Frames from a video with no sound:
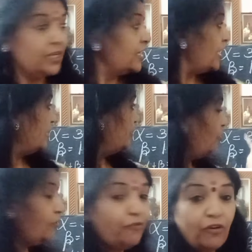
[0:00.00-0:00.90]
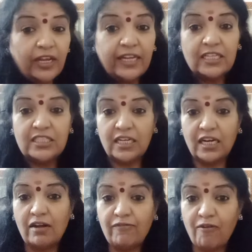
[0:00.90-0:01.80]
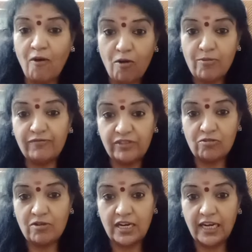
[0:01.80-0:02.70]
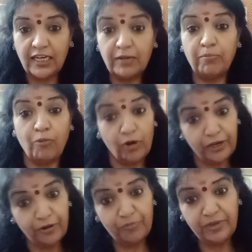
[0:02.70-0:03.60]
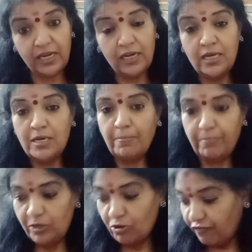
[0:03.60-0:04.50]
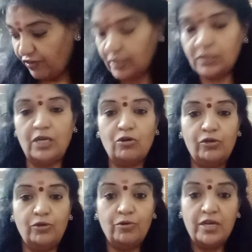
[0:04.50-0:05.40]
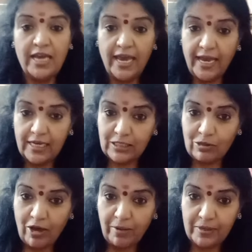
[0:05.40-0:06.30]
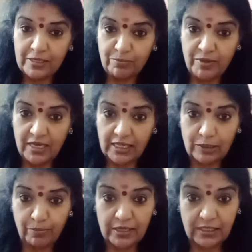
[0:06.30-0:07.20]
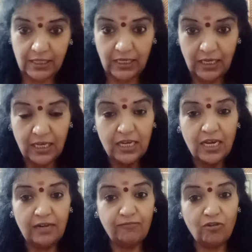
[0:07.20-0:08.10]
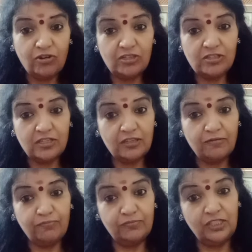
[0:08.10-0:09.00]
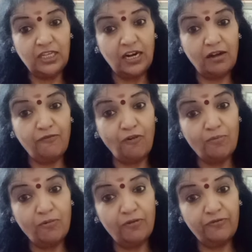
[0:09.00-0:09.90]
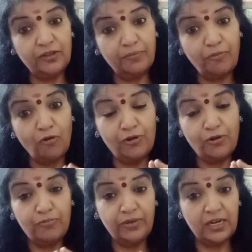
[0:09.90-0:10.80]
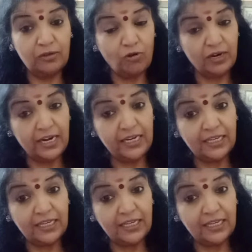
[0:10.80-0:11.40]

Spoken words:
And don't forget the general form of the quadratic polynomial, p of x equal to ax square plus bx plus c. And what is the general form of the polynomial quadratic